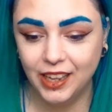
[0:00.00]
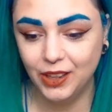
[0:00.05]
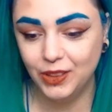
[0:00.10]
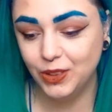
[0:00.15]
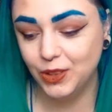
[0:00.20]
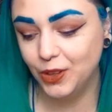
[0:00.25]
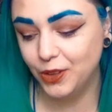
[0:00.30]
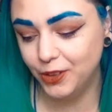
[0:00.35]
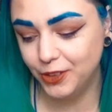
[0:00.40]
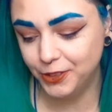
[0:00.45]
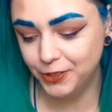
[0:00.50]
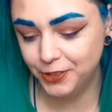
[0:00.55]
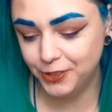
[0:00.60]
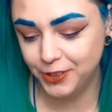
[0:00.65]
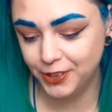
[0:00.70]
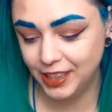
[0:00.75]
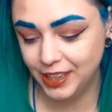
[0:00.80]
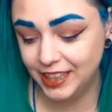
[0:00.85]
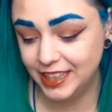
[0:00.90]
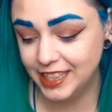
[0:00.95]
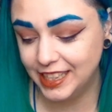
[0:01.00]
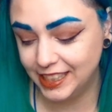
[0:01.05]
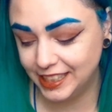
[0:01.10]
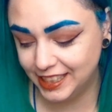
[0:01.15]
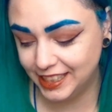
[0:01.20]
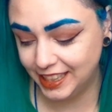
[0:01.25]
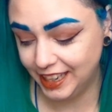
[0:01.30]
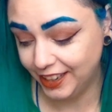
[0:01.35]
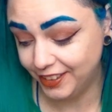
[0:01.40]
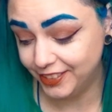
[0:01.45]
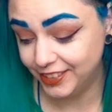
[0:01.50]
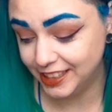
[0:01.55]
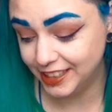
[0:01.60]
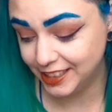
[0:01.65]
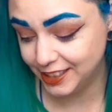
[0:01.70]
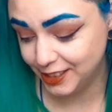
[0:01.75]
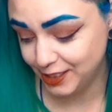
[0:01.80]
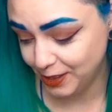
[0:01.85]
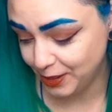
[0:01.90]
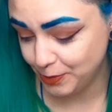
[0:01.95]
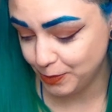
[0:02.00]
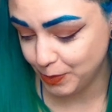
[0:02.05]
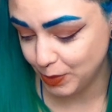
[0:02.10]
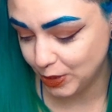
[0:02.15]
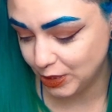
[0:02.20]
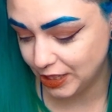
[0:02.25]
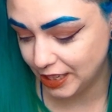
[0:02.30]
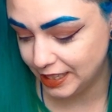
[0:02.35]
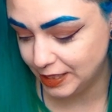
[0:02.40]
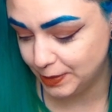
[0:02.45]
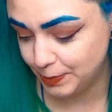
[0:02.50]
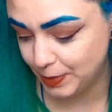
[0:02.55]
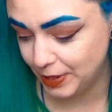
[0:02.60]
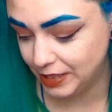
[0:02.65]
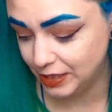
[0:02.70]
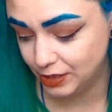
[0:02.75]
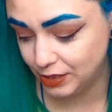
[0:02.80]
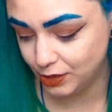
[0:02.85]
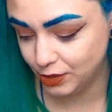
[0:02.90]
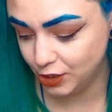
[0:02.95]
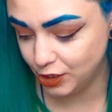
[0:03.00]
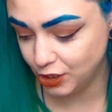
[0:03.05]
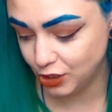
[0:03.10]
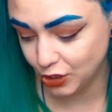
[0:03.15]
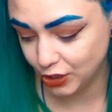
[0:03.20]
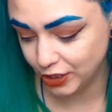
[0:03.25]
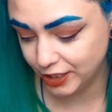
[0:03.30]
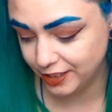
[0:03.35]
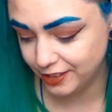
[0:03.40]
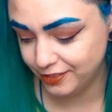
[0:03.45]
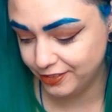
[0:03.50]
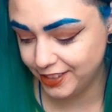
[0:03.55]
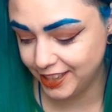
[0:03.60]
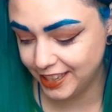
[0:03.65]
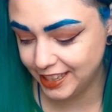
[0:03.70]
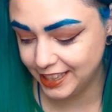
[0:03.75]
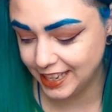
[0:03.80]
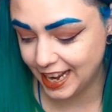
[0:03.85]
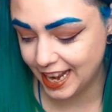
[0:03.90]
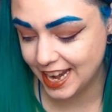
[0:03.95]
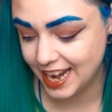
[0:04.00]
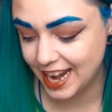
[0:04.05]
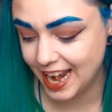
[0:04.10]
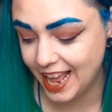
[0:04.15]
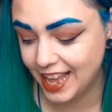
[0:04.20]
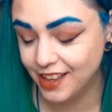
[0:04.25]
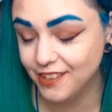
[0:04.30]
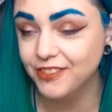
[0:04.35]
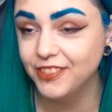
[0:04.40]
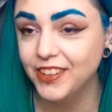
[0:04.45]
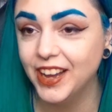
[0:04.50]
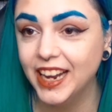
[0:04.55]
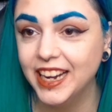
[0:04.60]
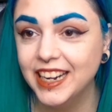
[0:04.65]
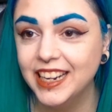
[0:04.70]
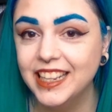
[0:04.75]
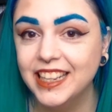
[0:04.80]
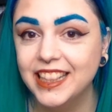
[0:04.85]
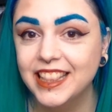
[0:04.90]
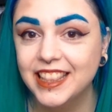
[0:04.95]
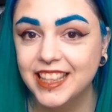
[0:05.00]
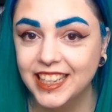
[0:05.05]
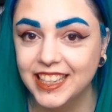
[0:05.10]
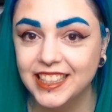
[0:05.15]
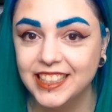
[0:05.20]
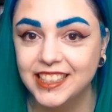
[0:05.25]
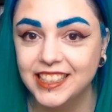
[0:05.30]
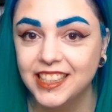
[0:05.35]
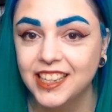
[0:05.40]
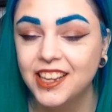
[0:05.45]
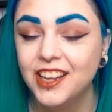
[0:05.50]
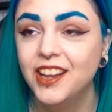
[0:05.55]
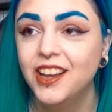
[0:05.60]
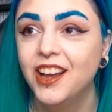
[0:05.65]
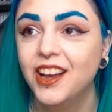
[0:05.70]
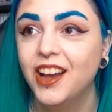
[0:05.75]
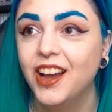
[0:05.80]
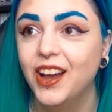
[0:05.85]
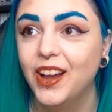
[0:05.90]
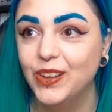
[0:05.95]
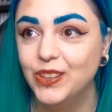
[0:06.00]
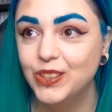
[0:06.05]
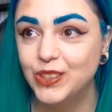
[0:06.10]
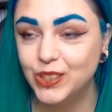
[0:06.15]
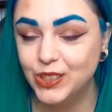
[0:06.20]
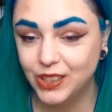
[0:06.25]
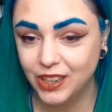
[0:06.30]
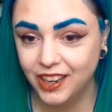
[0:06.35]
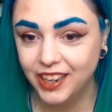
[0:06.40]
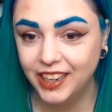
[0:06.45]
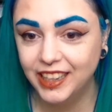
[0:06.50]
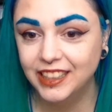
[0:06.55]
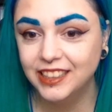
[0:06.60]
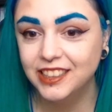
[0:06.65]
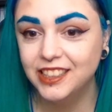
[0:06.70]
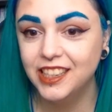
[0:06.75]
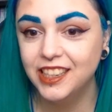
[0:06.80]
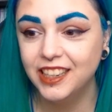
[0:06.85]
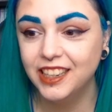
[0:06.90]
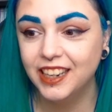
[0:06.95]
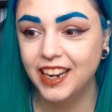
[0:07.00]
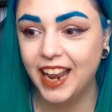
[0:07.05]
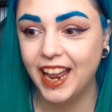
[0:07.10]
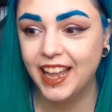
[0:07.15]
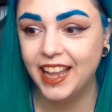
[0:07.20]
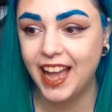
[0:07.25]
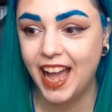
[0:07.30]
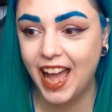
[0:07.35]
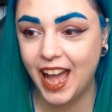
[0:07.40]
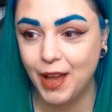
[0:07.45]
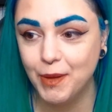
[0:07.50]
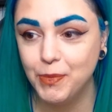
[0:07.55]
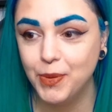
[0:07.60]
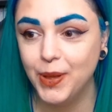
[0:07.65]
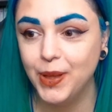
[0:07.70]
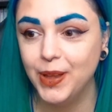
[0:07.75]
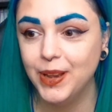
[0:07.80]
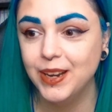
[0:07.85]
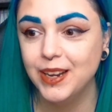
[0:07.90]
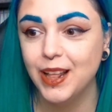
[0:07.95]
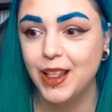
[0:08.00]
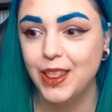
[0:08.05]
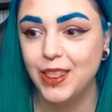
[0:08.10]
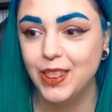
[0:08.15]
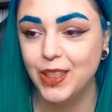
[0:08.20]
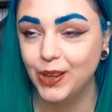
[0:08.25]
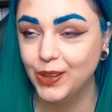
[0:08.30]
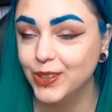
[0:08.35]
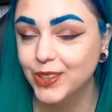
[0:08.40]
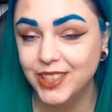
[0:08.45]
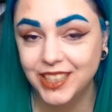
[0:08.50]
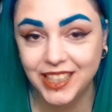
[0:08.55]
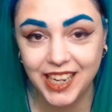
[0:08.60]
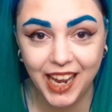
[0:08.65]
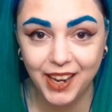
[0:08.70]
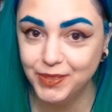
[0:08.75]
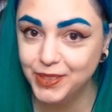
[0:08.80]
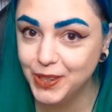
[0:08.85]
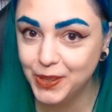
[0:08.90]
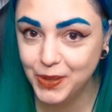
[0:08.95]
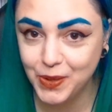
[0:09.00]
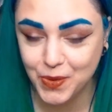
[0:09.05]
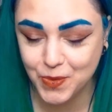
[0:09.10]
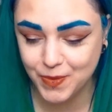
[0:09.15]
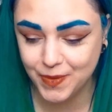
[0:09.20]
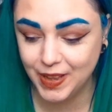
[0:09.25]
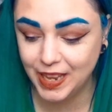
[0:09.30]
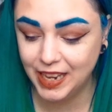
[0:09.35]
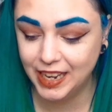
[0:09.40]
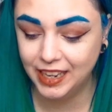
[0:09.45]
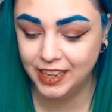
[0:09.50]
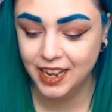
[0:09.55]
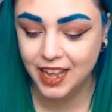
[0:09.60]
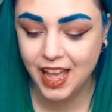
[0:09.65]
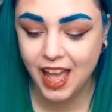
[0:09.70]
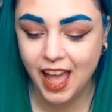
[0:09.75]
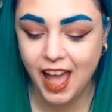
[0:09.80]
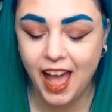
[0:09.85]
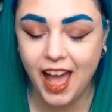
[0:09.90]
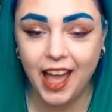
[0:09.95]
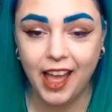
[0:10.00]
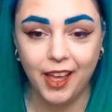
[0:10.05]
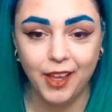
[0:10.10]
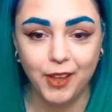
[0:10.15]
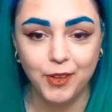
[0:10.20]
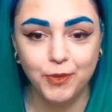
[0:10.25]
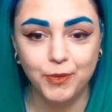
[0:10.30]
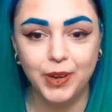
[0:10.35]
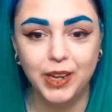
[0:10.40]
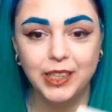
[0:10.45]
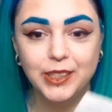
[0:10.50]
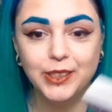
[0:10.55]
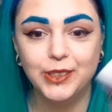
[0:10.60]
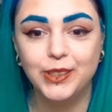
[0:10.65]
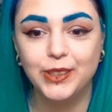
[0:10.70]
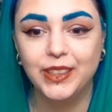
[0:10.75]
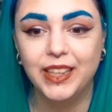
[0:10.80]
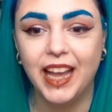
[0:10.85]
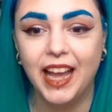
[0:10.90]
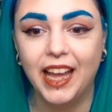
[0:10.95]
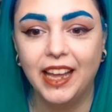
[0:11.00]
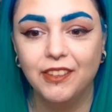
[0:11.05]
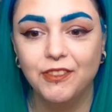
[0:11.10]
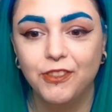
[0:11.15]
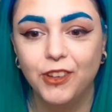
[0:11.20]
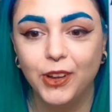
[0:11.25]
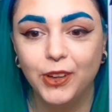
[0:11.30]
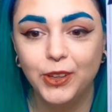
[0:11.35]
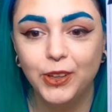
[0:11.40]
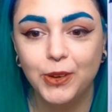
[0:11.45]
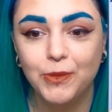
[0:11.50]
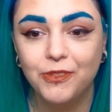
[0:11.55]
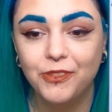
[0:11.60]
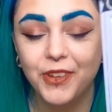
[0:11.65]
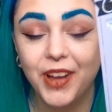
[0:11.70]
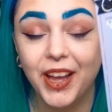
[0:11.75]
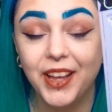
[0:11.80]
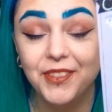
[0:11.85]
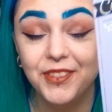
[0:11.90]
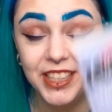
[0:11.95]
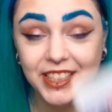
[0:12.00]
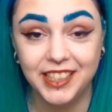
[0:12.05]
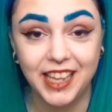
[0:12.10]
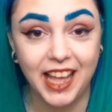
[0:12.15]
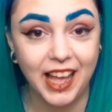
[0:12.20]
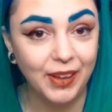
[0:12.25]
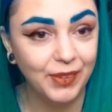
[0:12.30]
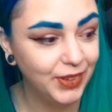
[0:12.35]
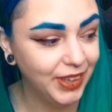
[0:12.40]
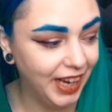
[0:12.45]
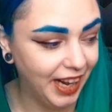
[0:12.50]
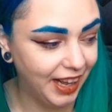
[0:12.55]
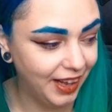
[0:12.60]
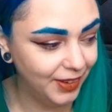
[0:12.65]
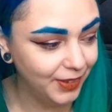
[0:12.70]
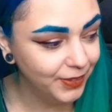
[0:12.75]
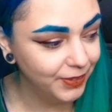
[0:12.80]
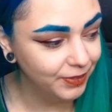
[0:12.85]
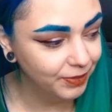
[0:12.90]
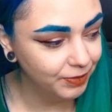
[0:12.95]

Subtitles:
love this series so much. It's been such a joy to read, and like finally things are starting to like happen. The good times are coming. So yeah, volume 5 is out now.